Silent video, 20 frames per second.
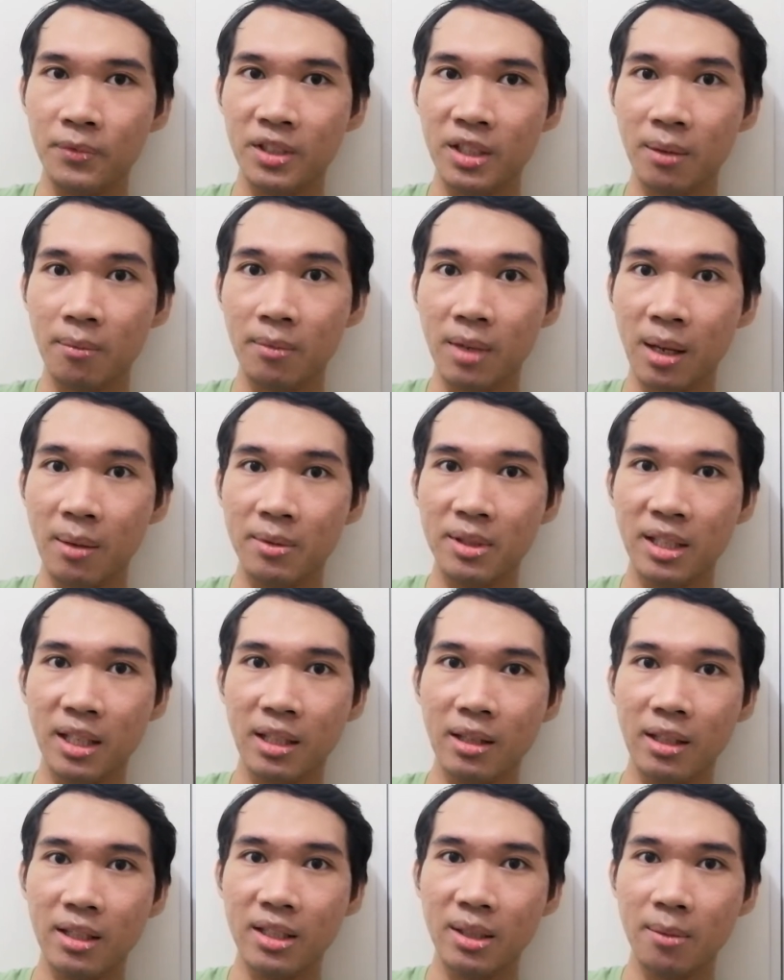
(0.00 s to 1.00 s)
sometimes
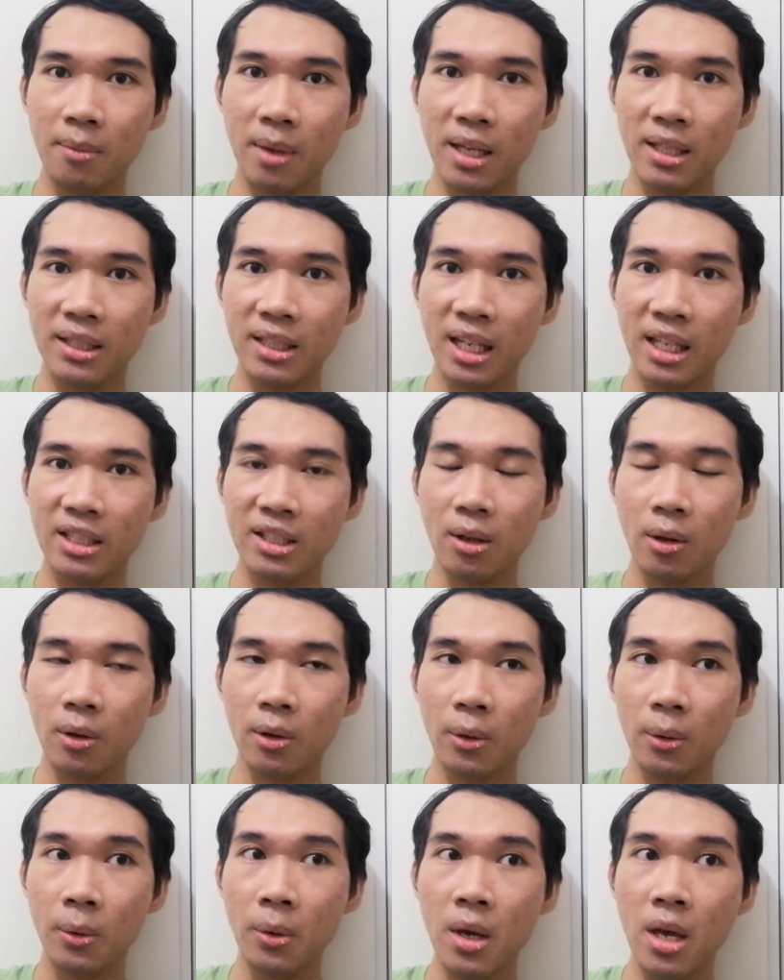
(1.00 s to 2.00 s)
it doesn't make sense.
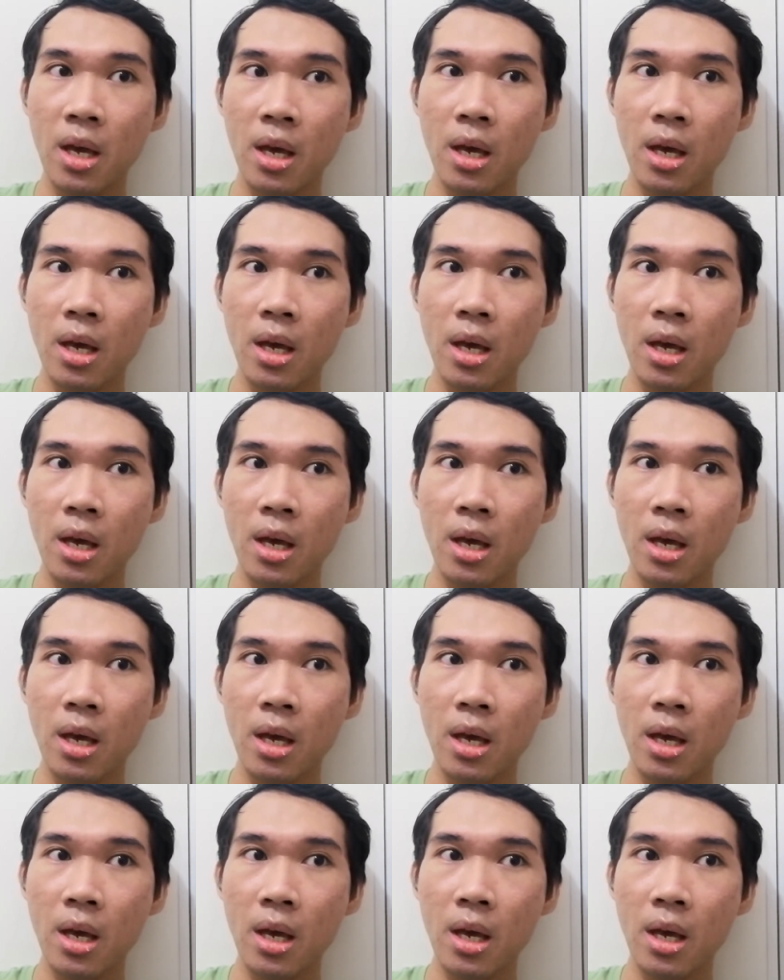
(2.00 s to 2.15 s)
Although